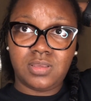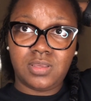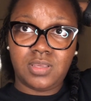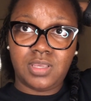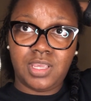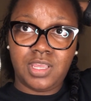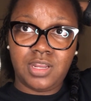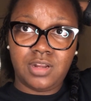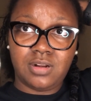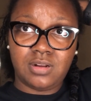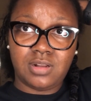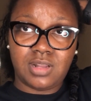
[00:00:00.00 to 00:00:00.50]

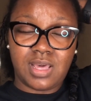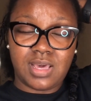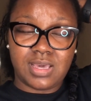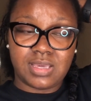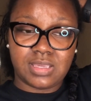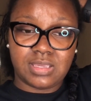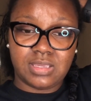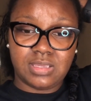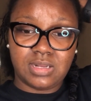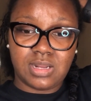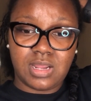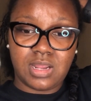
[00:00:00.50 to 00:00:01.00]

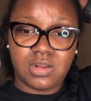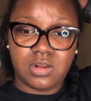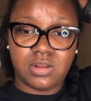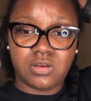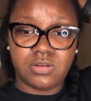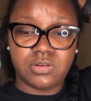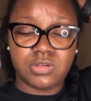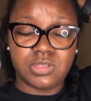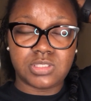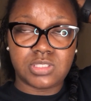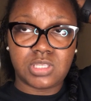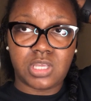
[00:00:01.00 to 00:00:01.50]
interlocking, I
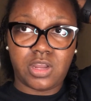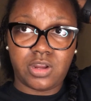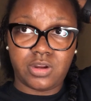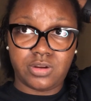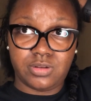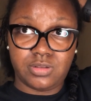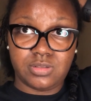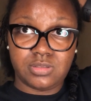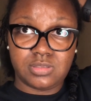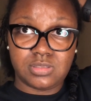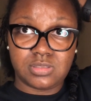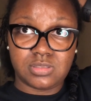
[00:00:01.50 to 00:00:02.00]
noticed,
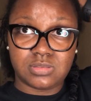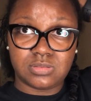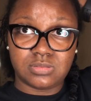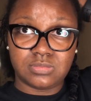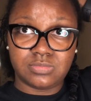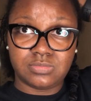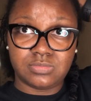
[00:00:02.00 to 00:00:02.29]
hurts.